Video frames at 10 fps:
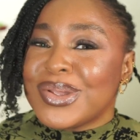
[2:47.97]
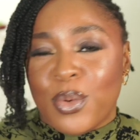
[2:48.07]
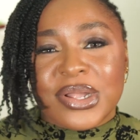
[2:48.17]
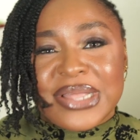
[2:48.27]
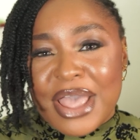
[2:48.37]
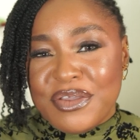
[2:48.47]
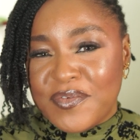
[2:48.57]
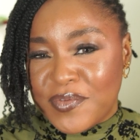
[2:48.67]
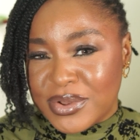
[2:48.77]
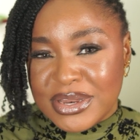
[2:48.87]
What are you
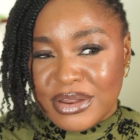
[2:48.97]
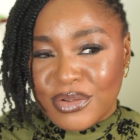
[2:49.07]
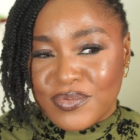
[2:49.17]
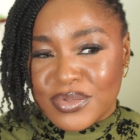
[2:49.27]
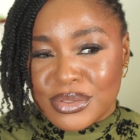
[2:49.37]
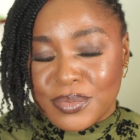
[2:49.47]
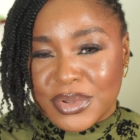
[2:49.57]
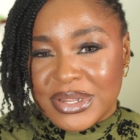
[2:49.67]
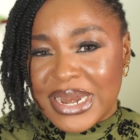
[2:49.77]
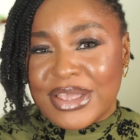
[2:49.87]
falling in love with
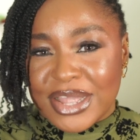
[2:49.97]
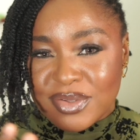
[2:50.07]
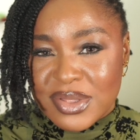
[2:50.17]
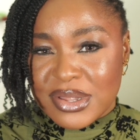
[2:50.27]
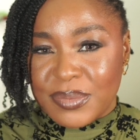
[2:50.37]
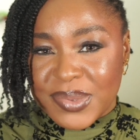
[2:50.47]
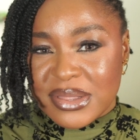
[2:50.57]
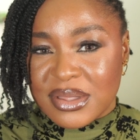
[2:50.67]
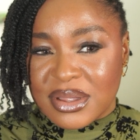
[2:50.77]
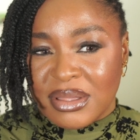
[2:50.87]
somebody? Like, you're just seeing the
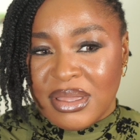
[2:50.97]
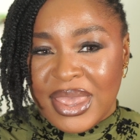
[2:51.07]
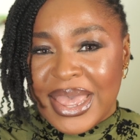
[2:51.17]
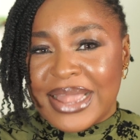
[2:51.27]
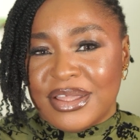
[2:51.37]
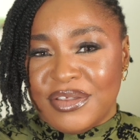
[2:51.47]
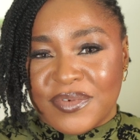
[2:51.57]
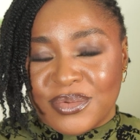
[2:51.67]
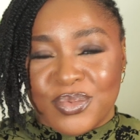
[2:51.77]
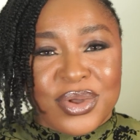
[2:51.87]
person and then you
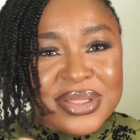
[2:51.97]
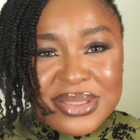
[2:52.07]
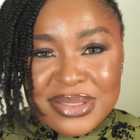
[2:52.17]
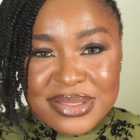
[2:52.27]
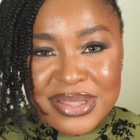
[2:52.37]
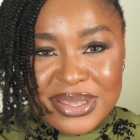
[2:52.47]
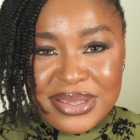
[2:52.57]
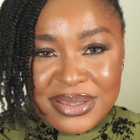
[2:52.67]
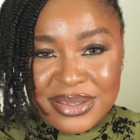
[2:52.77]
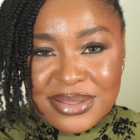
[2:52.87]
fall. What is
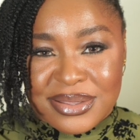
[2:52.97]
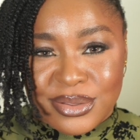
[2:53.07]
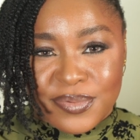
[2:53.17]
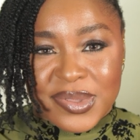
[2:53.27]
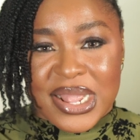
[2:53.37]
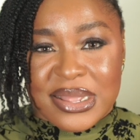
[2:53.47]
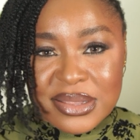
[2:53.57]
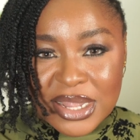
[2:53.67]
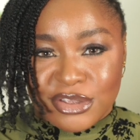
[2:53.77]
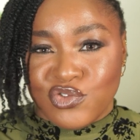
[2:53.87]
the substance
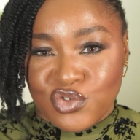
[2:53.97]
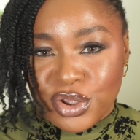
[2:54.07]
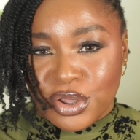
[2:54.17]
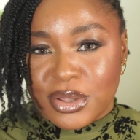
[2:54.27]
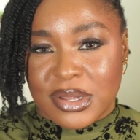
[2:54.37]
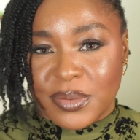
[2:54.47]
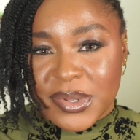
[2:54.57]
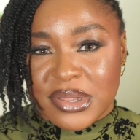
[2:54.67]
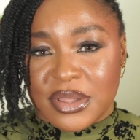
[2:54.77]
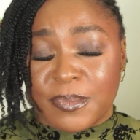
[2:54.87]
that is drawing you to the
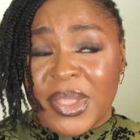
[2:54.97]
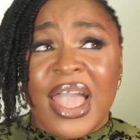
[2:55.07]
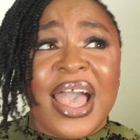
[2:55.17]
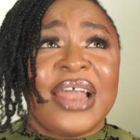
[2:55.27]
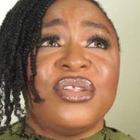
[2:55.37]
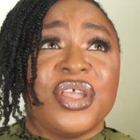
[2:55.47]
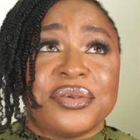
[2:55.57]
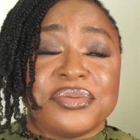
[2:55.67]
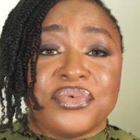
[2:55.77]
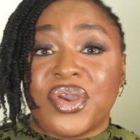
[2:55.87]
person? I don't think
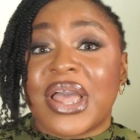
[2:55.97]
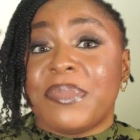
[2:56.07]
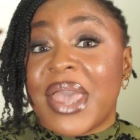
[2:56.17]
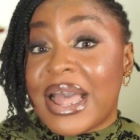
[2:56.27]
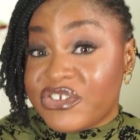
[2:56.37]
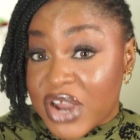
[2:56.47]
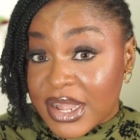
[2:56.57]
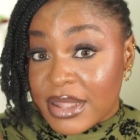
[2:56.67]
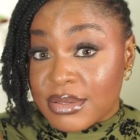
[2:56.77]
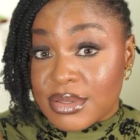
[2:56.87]
it's true. You can be
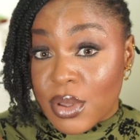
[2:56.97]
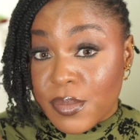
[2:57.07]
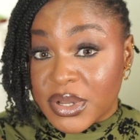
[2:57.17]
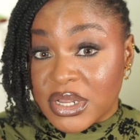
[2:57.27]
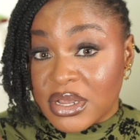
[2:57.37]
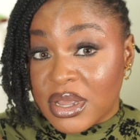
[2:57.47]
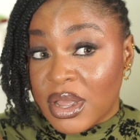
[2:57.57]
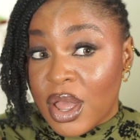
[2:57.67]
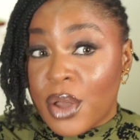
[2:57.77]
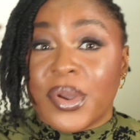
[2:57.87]
attracted to somebody
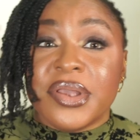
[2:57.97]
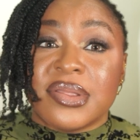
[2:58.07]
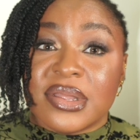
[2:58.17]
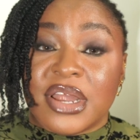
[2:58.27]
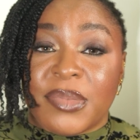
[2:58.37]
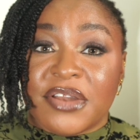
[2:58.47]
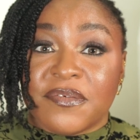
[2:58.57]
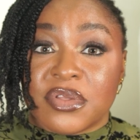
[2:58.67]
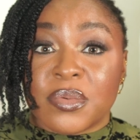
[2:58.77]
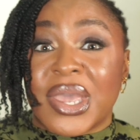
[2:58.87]
when you see them at
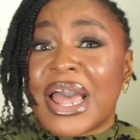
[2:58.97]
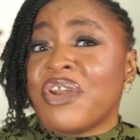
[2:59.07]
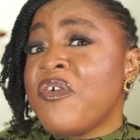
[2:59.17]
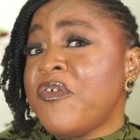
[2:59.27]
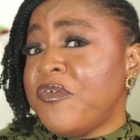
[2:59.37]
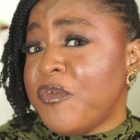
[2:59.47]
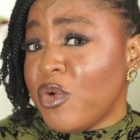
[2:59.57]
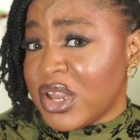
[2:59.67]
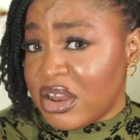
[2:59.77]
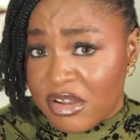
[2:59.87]
first, but you cannot fall
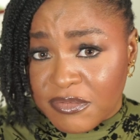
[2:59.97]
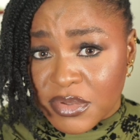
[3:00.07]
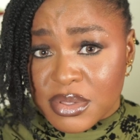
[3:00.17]
in love with